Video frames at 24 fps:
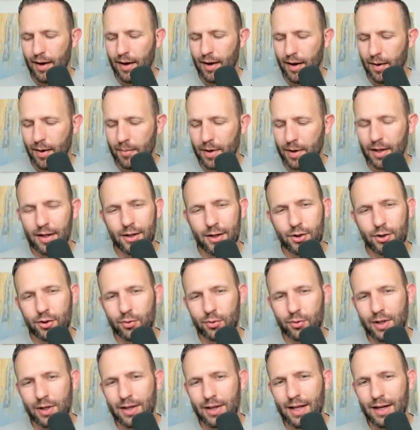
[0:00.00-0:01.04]
I'm going to let you
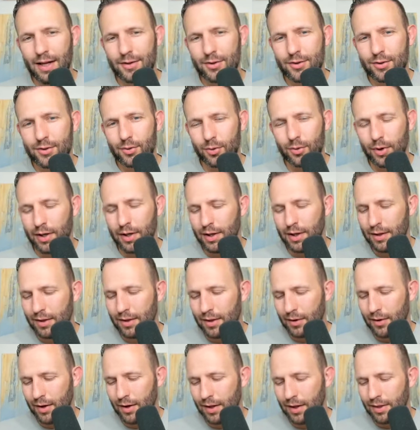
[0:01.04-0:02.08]
read that story,
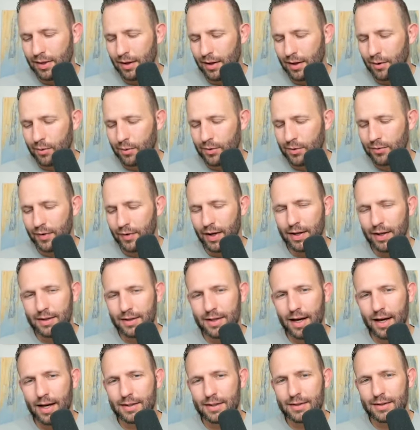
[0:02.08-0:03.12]
though I thought it was
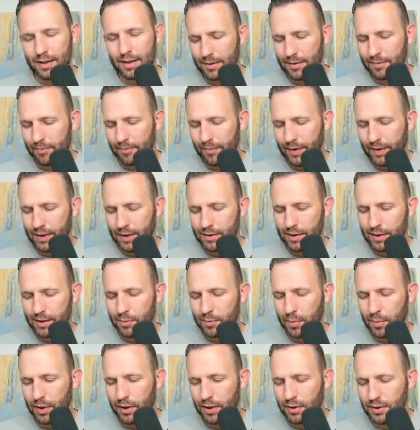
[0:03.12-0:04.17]
fantastic, his
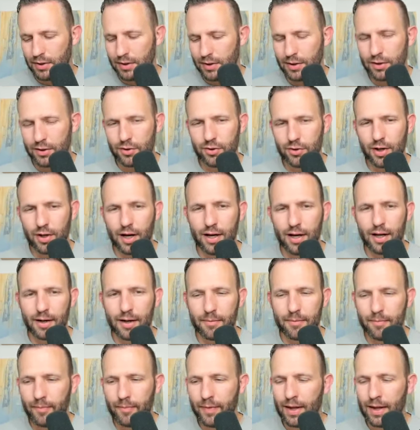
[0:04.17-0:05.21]
experience in the training,
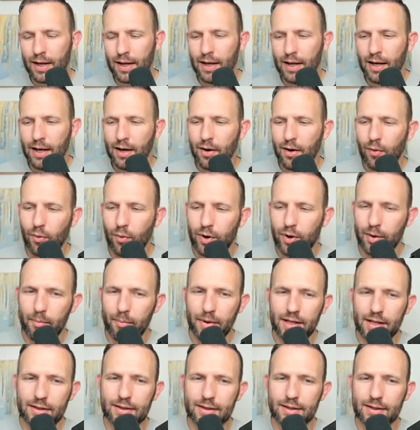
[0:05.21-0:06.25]
what it
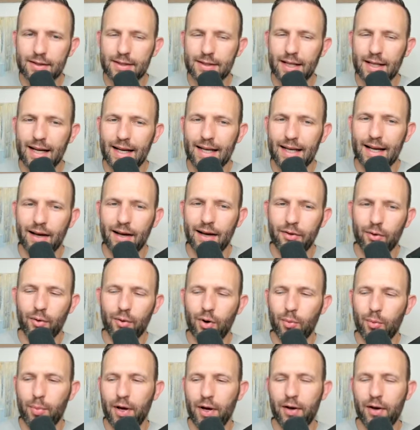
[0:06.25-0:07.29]
means to slide down the
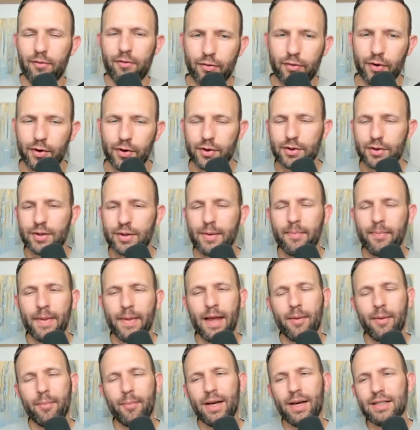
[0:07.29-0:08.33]
rope head first.
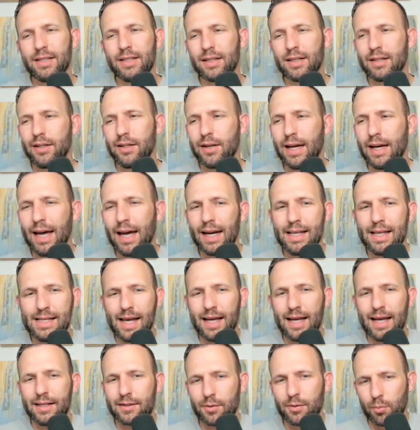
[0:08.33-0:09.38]
Basically, you got to
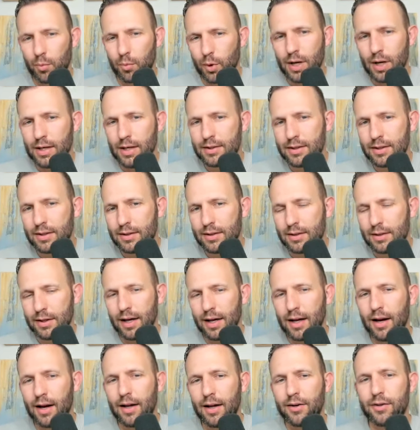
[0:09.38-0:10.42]
take some risks. You
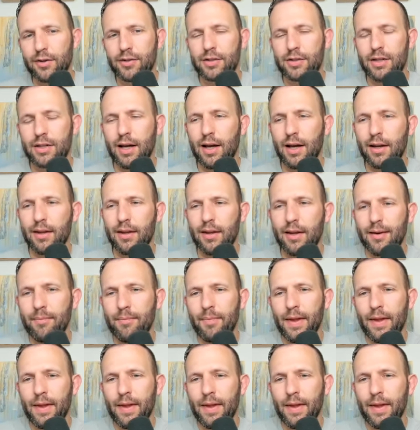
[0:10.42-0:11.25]
got to understand that